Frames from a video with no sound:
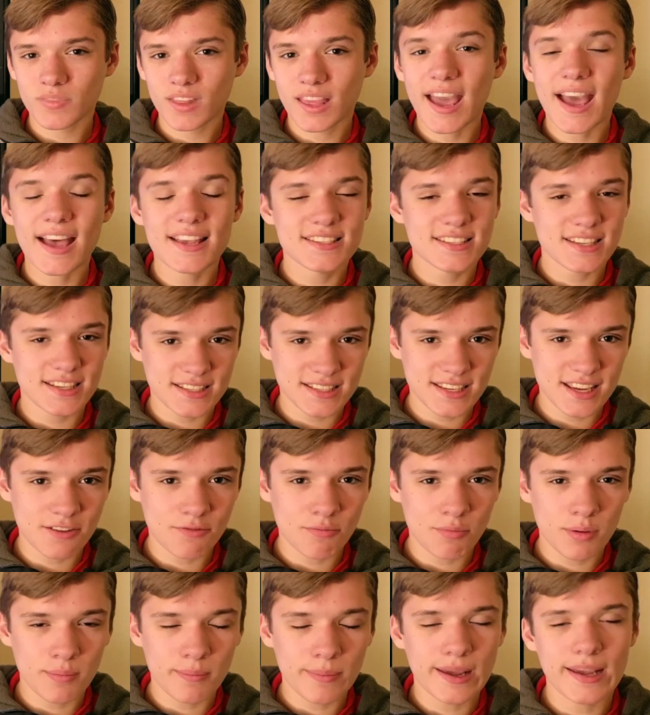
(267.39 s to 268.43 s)
castings
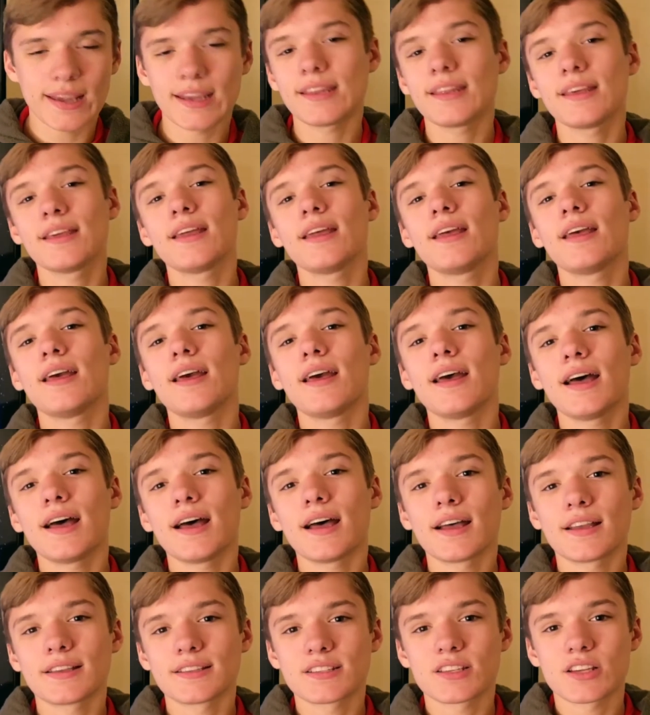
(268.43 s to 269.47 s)
have been made,
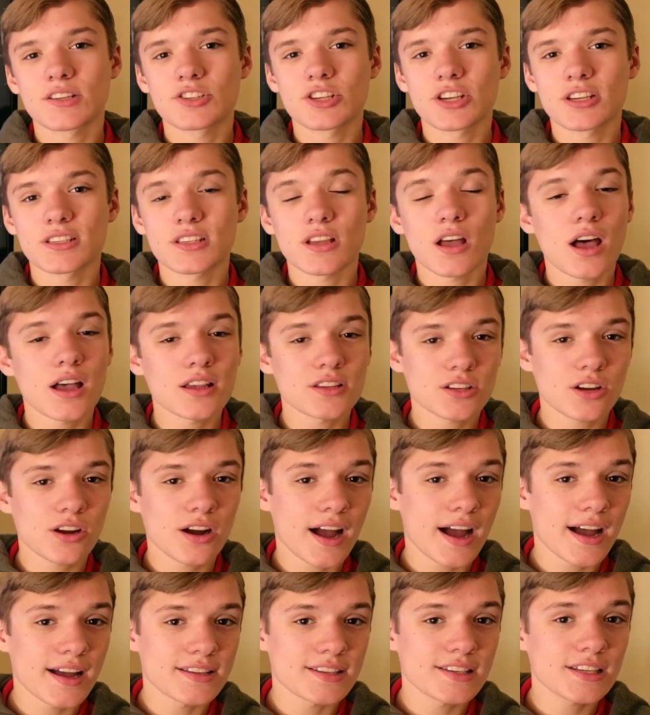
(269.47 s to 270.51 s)
such as Oscar
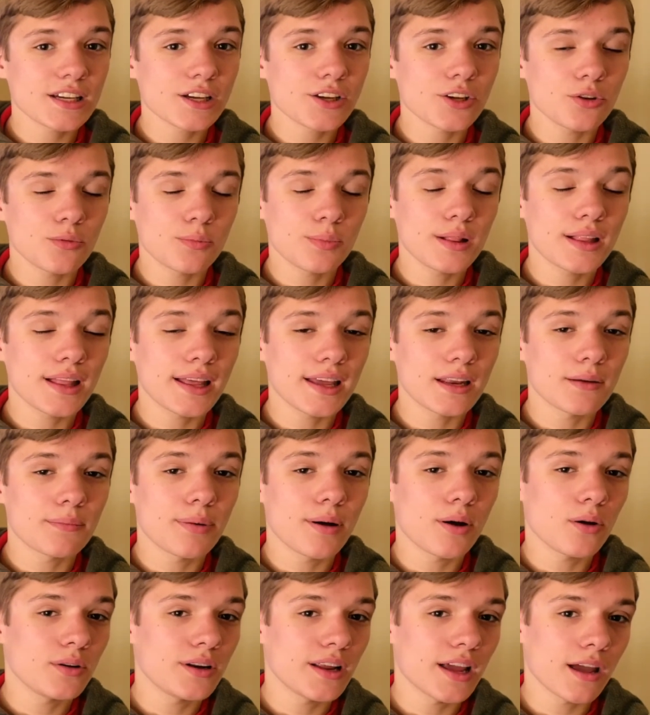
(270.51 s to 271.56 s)
Isaac, who played
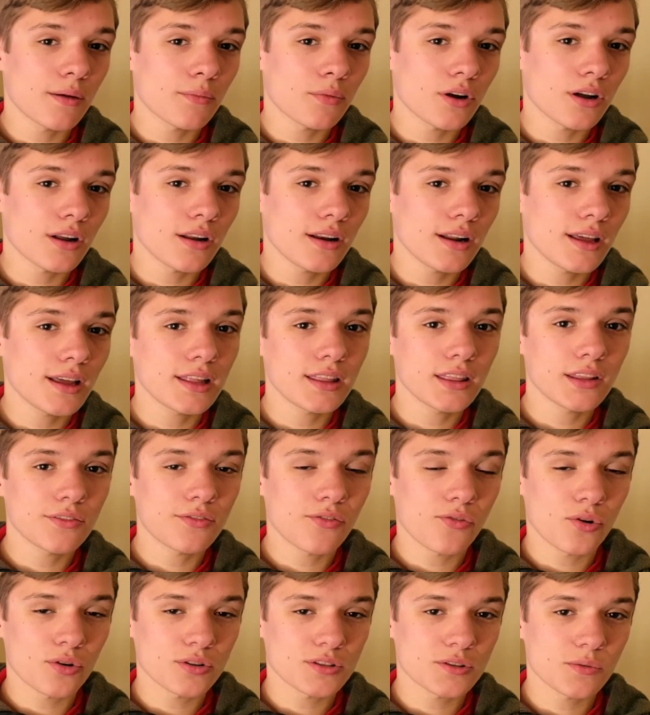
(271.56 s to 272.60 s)
Poe Dameron in The
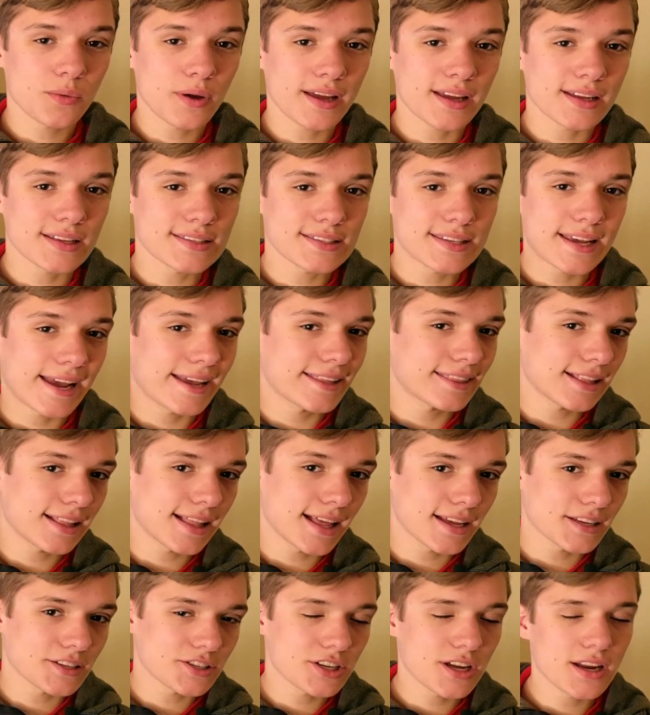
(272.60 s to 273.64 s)
Force Awakens and The
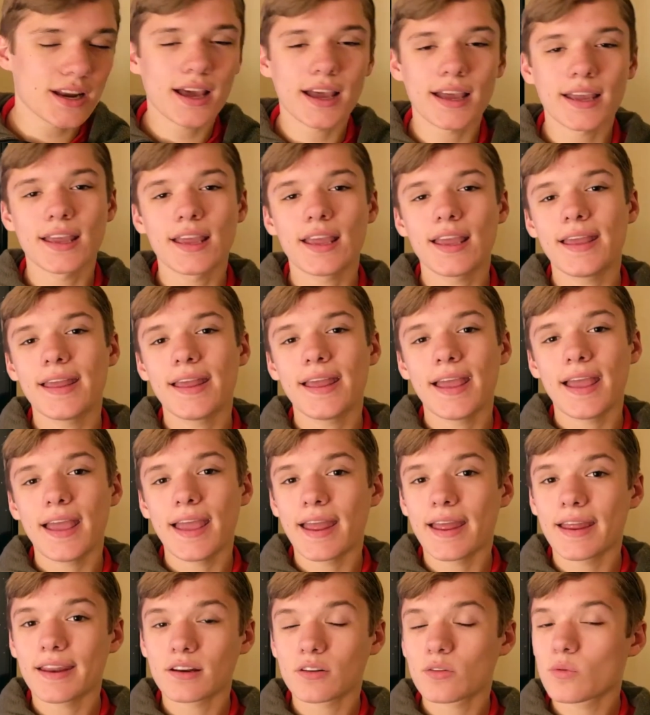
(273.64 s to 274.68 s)
Last Jedi,
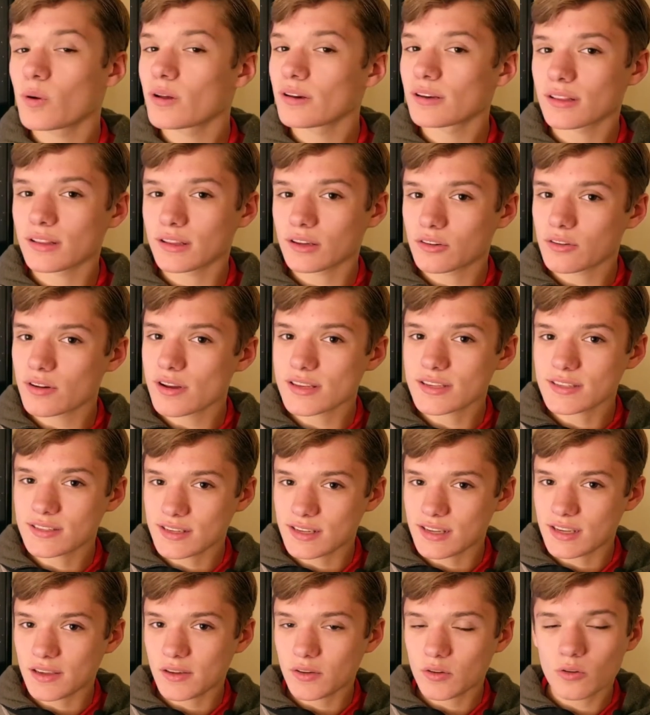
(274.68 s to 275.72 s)
and Gwendolyn
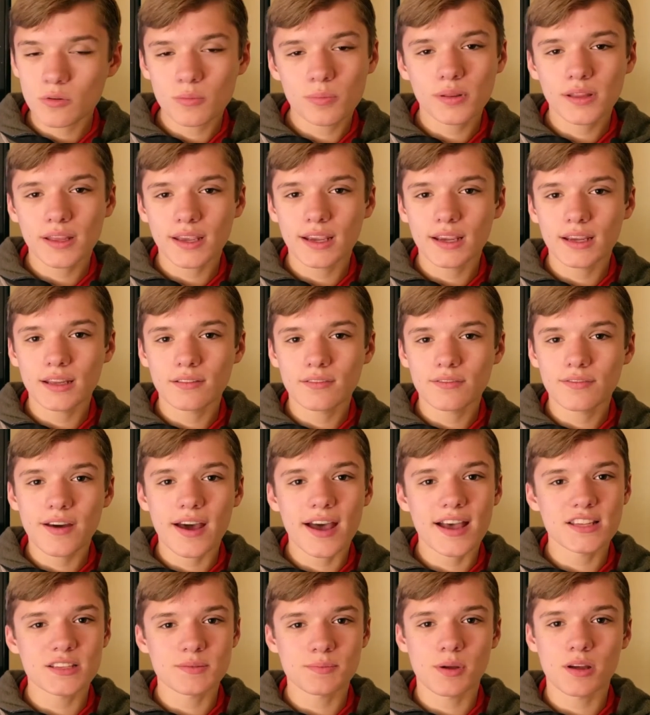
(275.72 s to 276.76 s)
Christie, who played
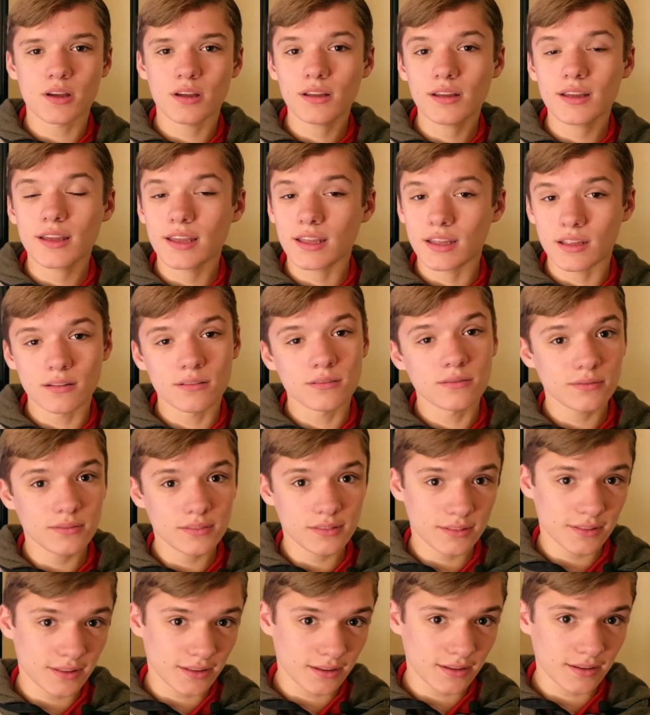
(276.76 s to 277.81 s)
Phasma in
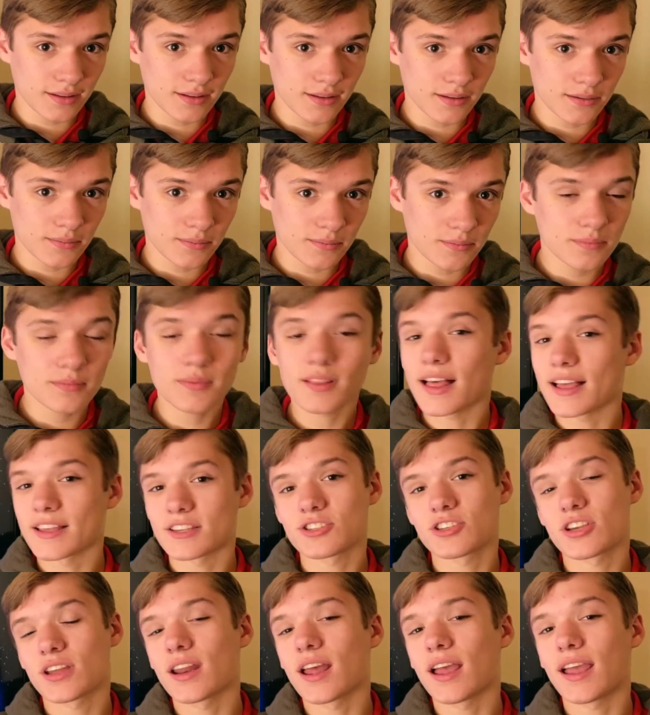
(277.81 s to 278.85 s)
The
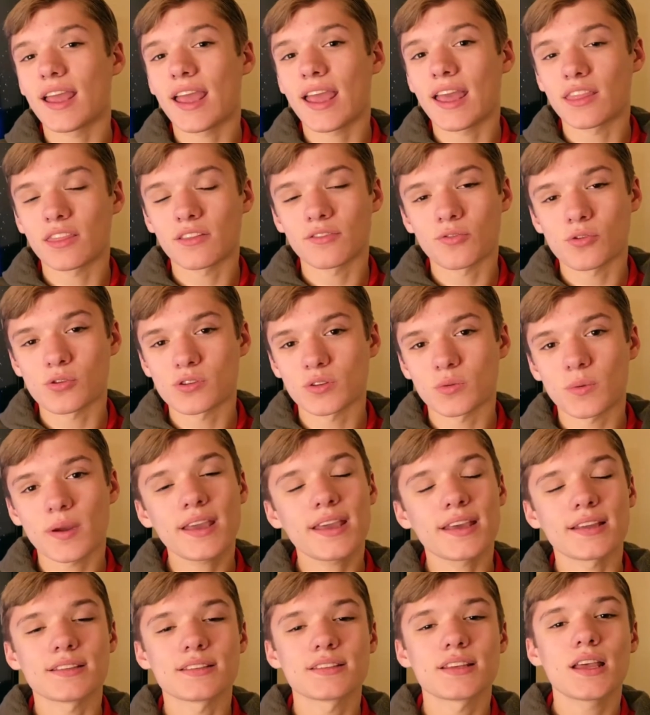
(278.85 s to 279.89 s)
Last Jedi and The Force
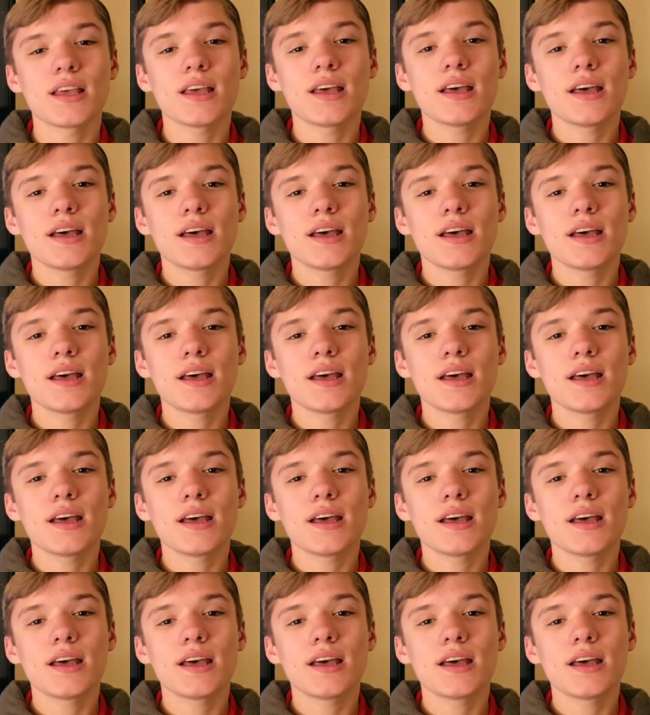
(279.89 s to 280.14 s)
Awakens.